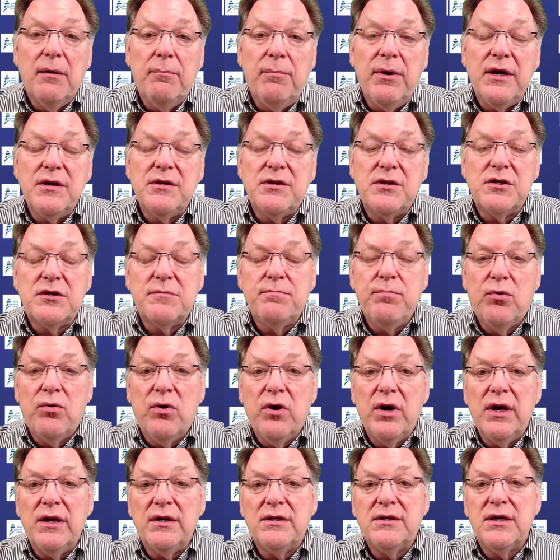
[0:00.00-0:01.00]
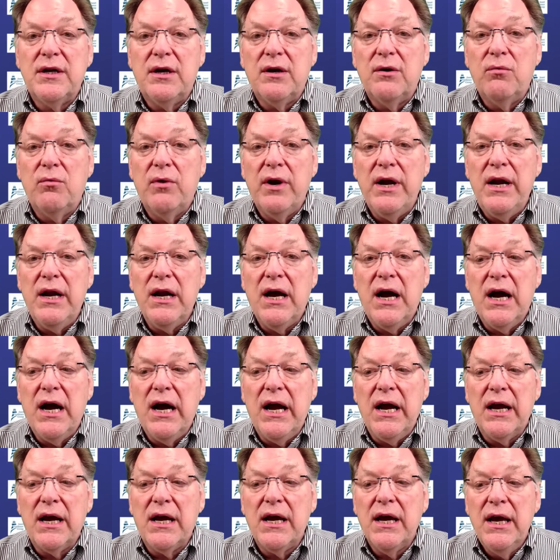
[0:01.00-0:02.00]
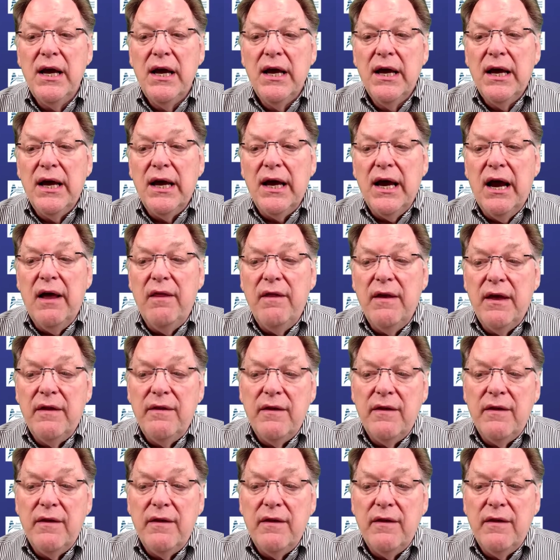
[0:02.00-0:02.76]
basis point rate hike. And then